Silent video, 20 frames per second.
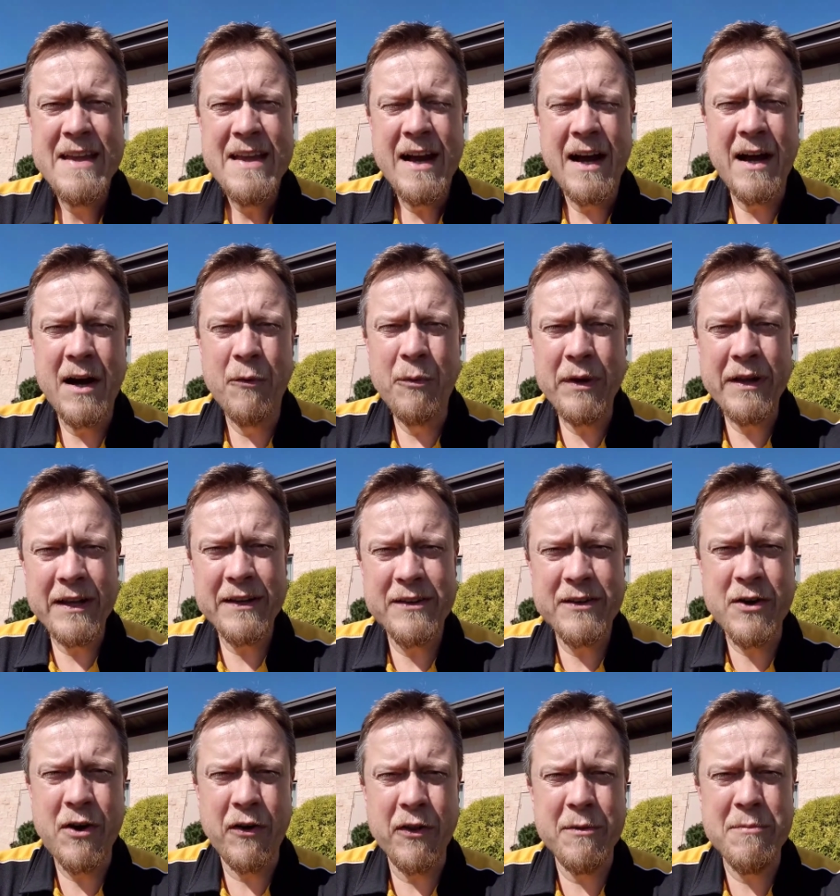Uh, we like to
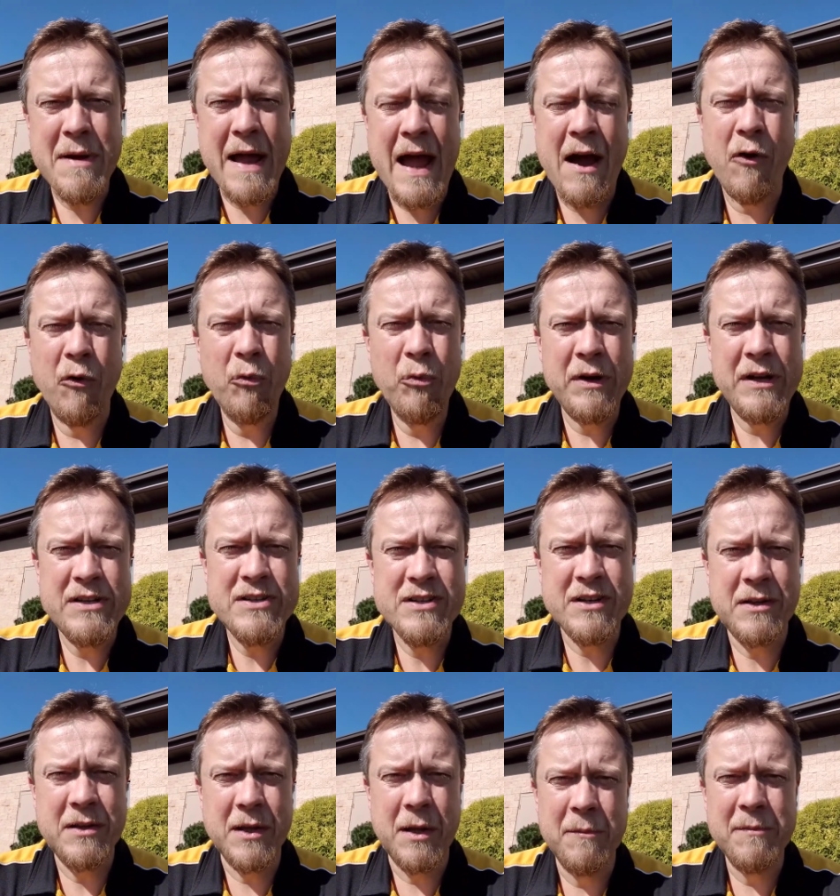call them outreach
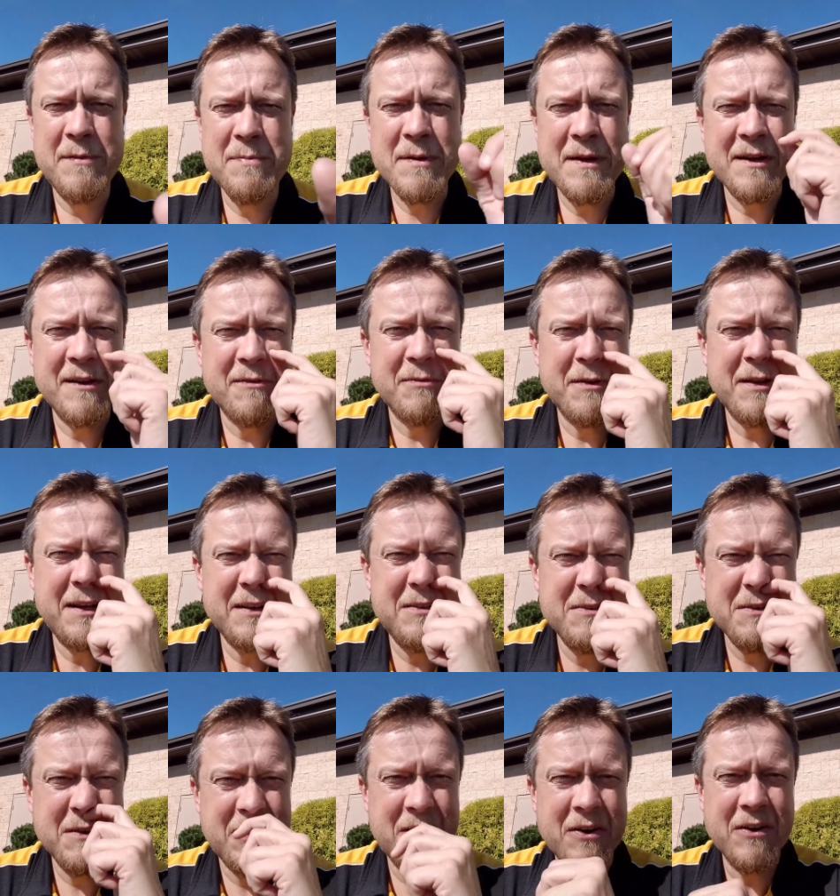clubs because we like
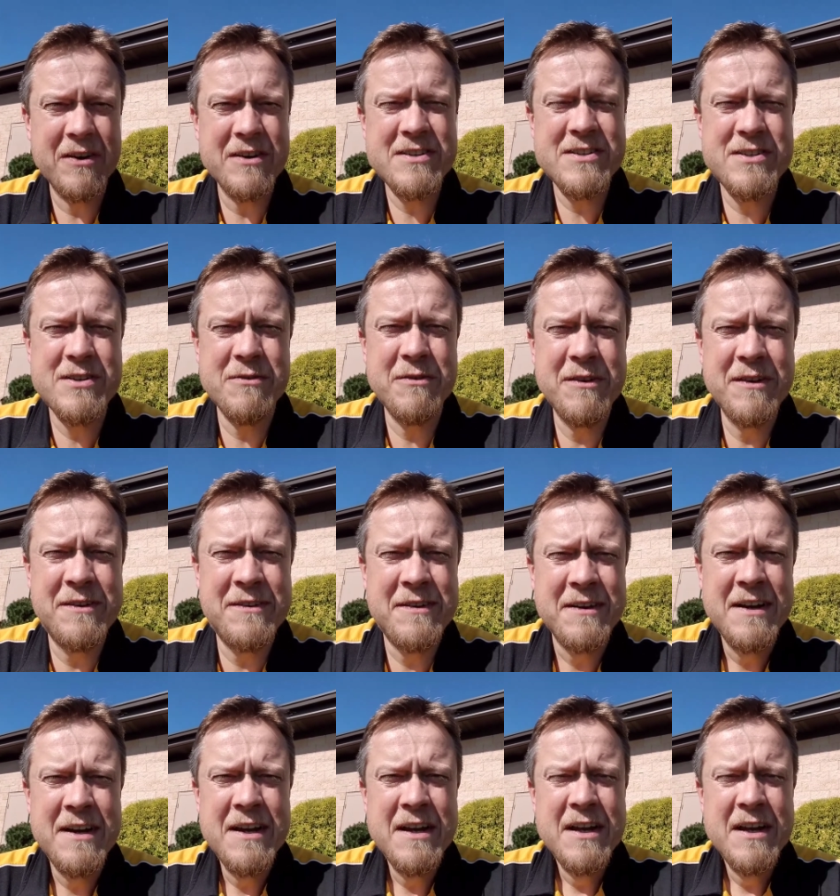to encourage students